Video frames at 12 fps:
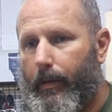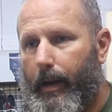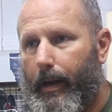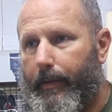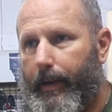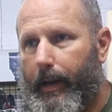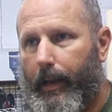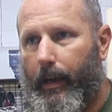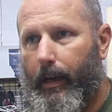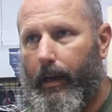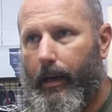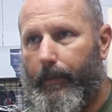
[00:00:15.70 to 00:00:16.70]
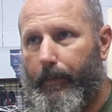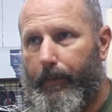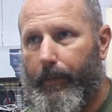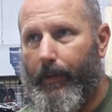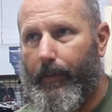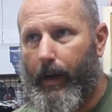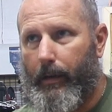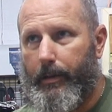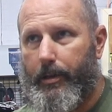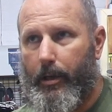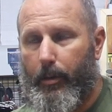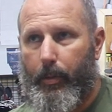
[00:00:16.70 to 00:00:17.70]
had a
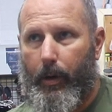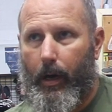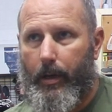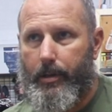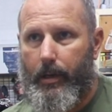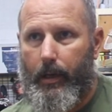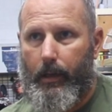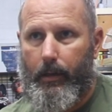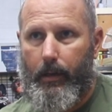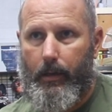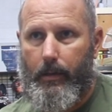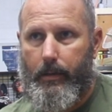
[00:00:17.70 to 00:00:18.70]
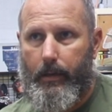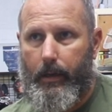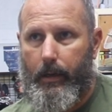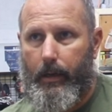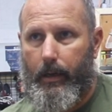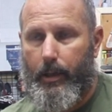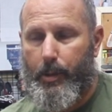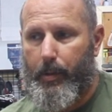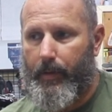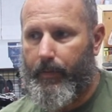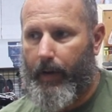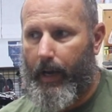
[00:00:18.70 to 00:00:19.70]
volunteer project that I
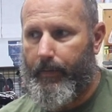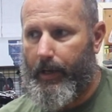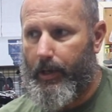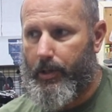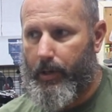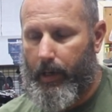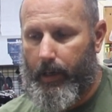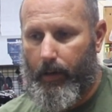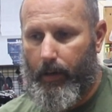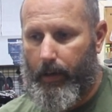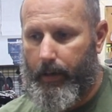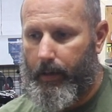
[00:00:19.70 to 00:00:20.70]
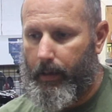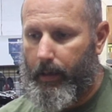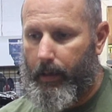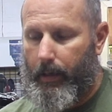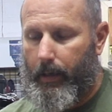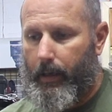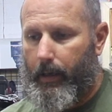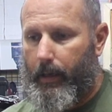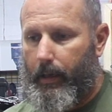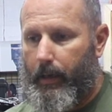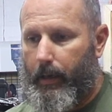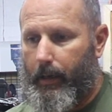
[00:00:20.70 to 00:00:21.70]
spent 5 days straight on,
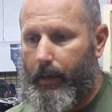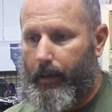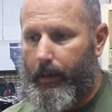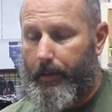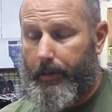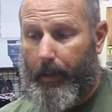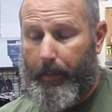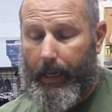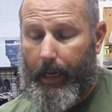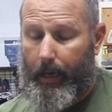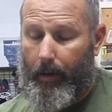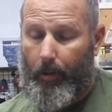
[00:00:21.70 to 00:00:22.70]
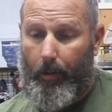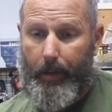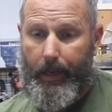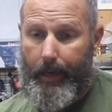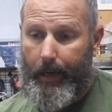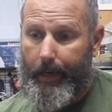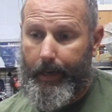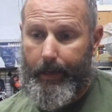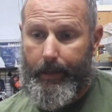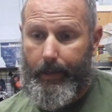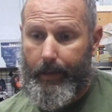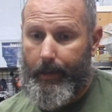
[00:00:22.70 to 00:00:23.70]
and by the time I got home at night
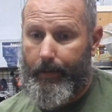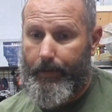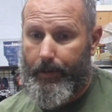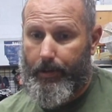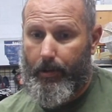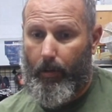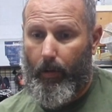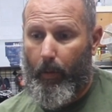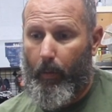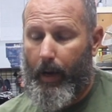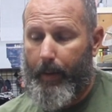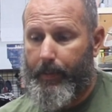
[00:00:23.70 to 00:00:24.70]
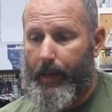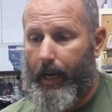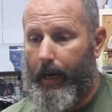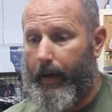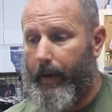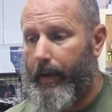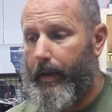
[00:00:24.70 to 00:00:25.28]
I was just totally wiped out.